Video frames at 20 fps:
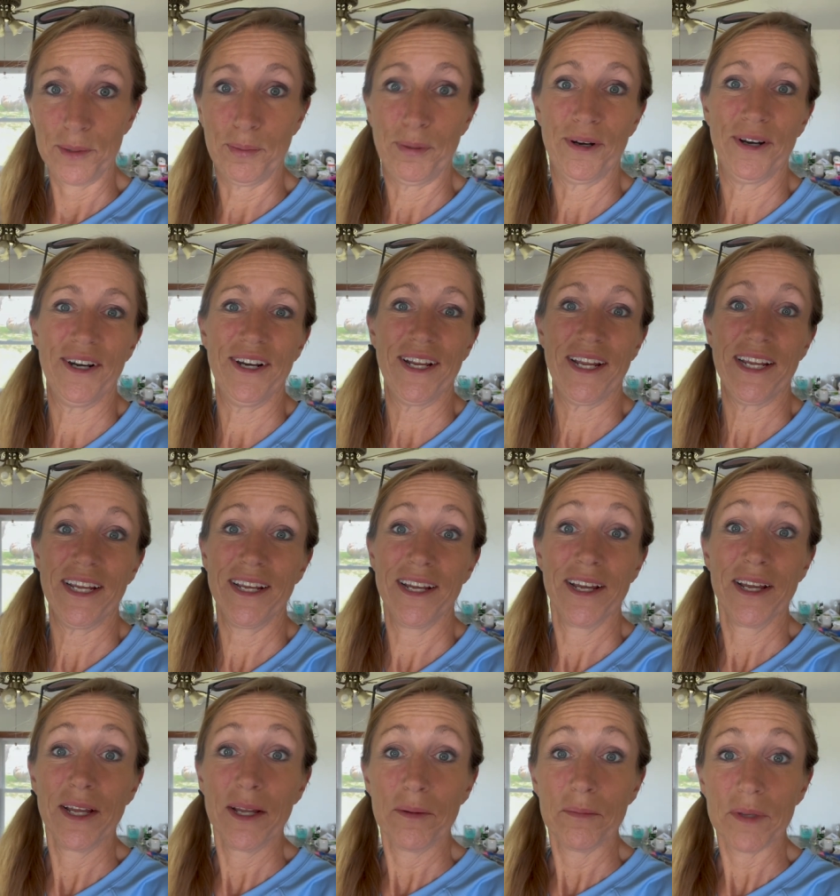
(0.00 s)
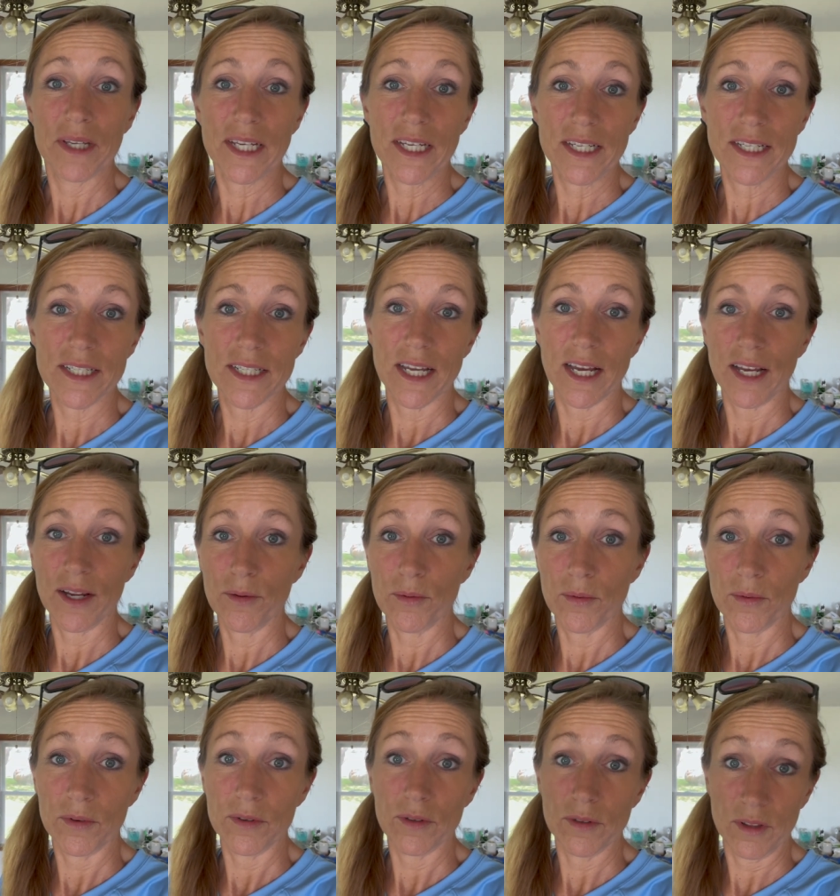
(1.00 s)
pretty because
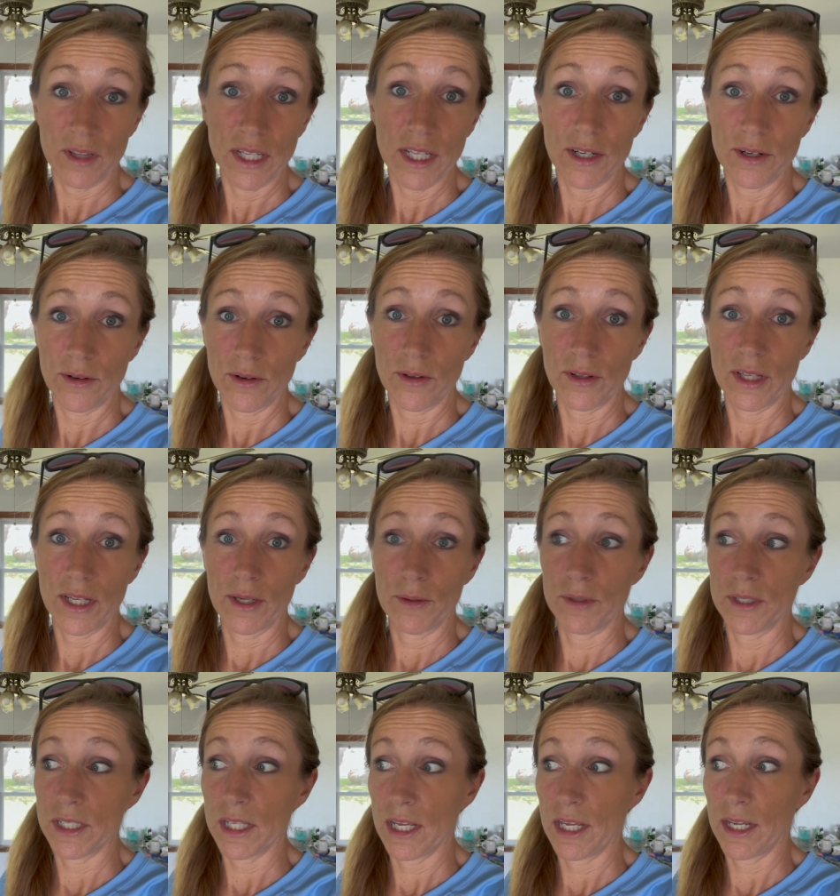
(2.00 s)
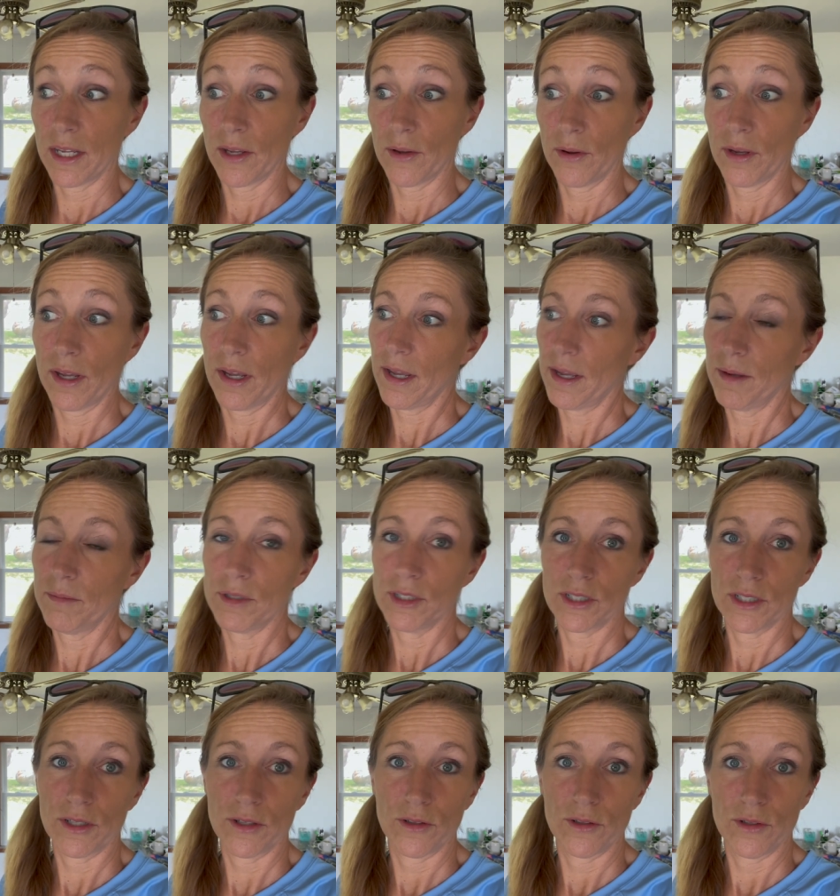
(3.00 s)
I literally was like, okay, I'm
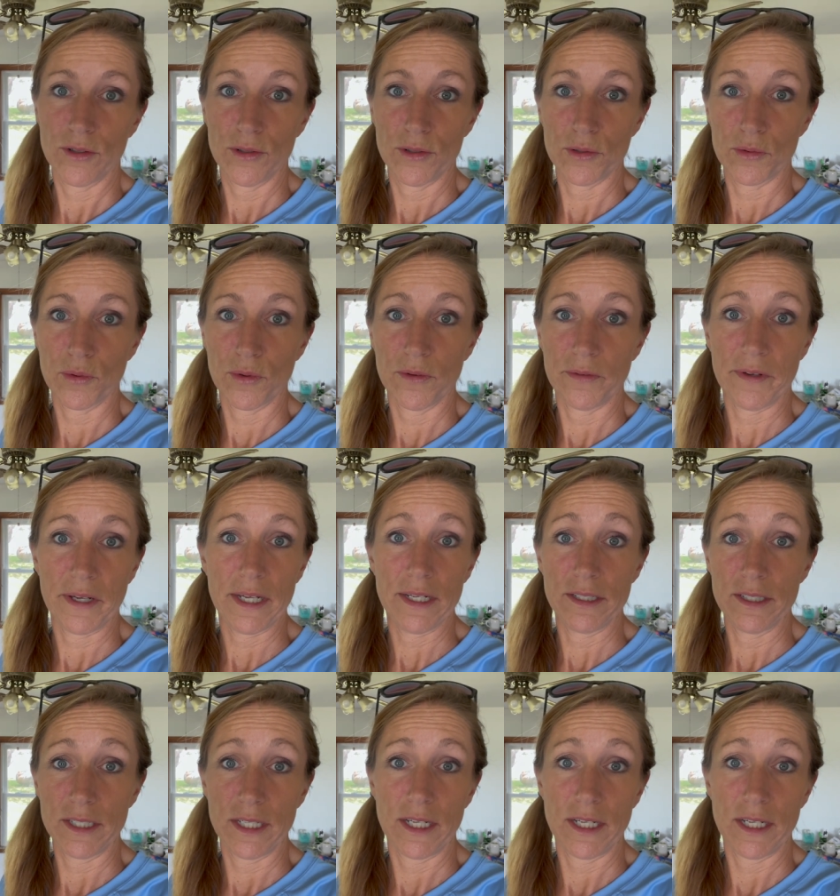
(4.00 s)
just gonna do this real fast.